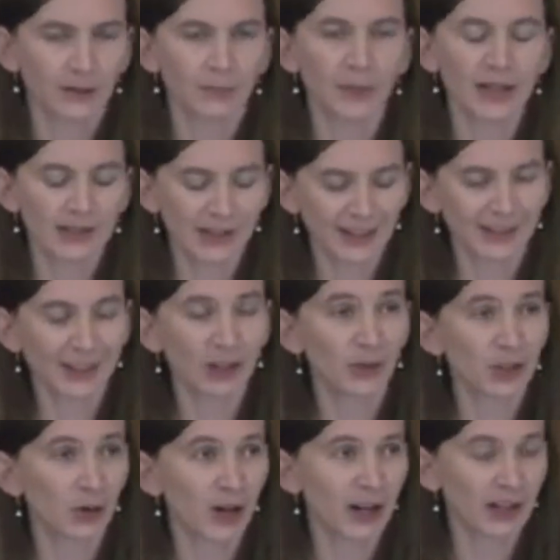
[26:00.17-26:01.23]
Basically, we
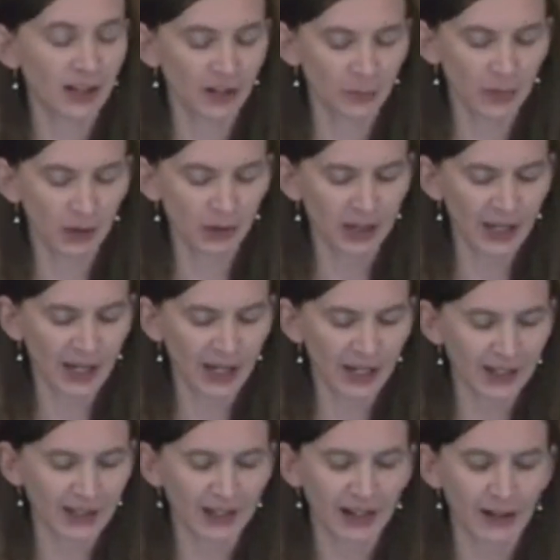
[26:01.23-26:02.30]
try to
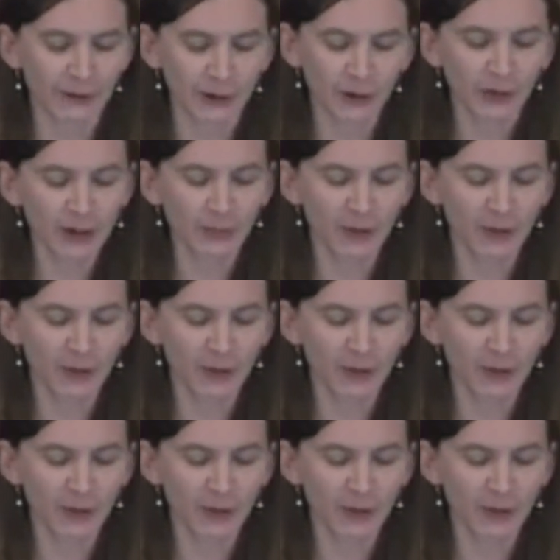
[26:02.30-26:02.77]
communicate in every way